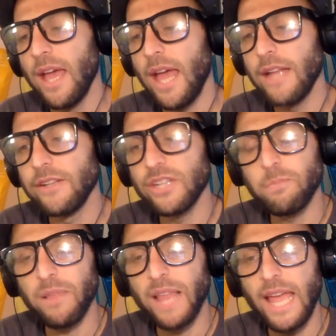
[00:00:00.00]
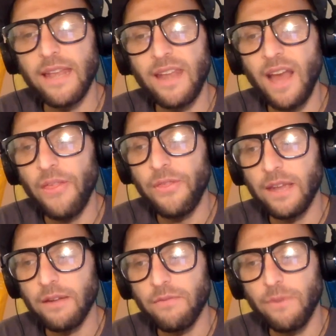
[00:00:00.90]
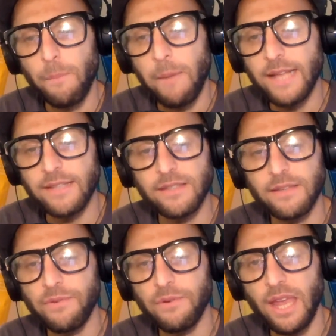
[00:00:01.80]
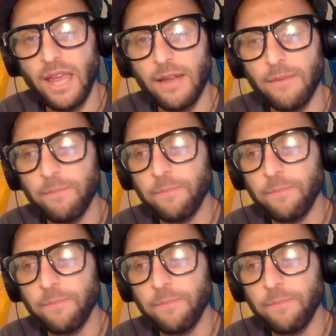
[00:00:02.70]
And just plan nothing for months if you can.